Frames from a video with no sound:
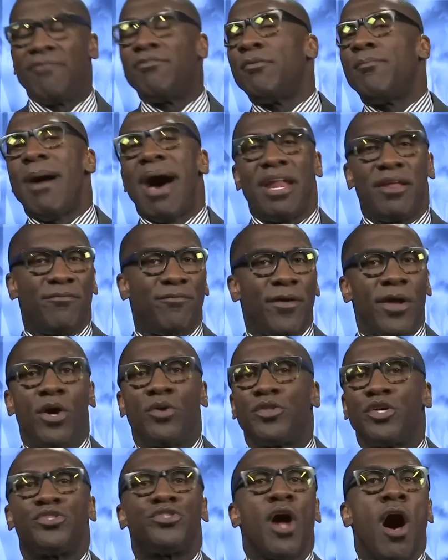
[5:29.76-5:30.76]
Everybody
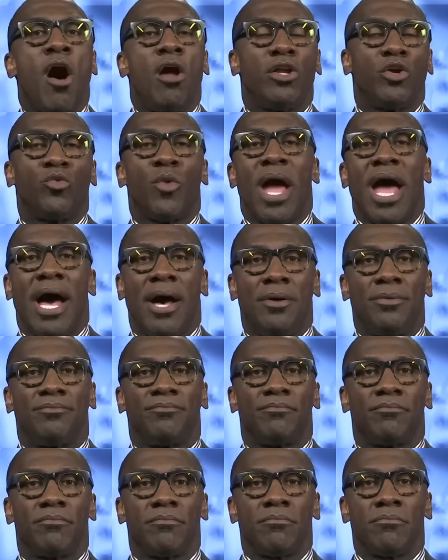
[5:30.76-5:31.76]
failed this all
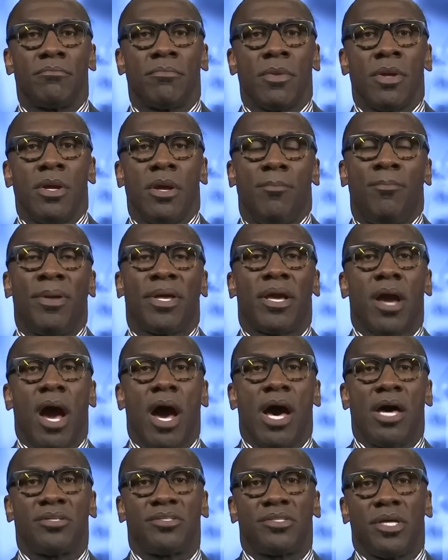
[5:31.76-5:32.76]
around
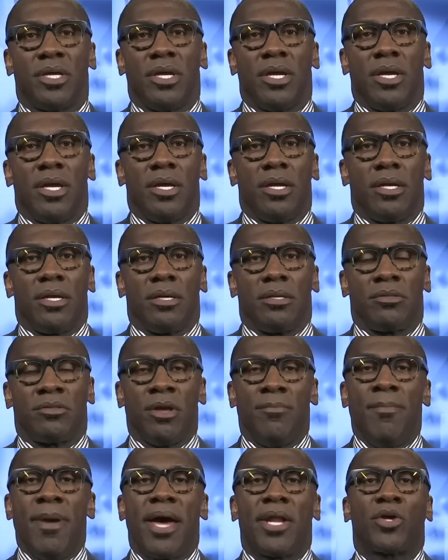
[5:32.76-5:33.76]
because
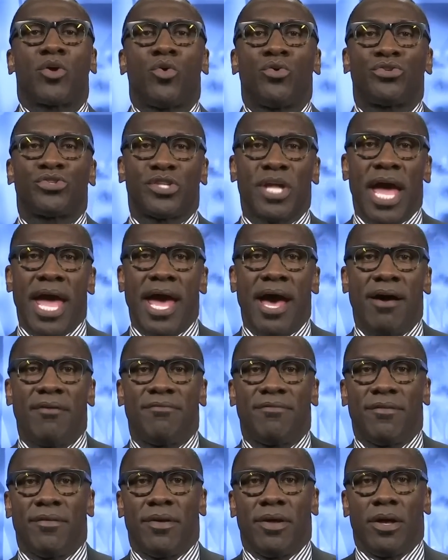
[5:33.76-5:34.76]
the medical
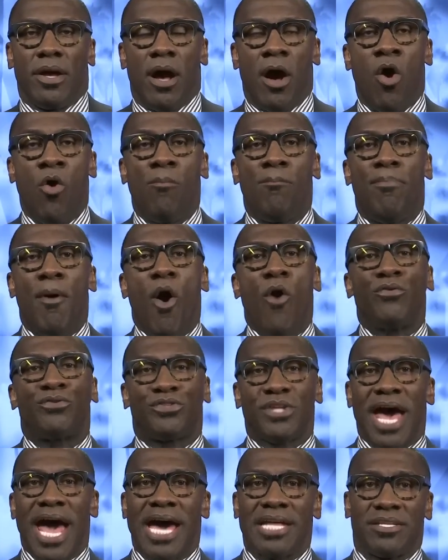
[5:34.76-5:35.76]
staff on
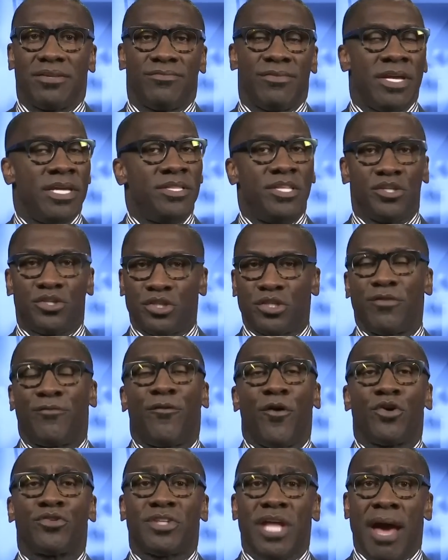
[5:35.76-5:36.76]
both sides, and this
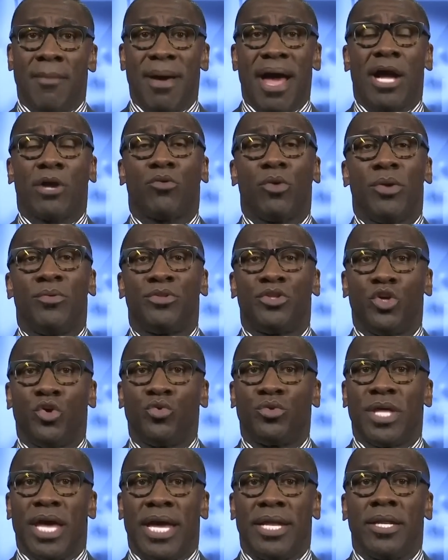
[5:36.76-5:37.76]
is the first time I agree
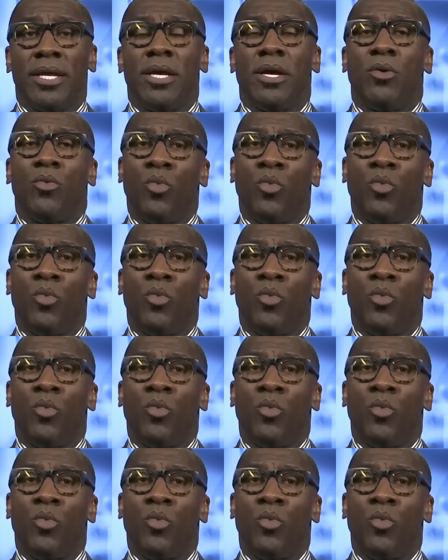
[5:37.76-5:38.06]
with you that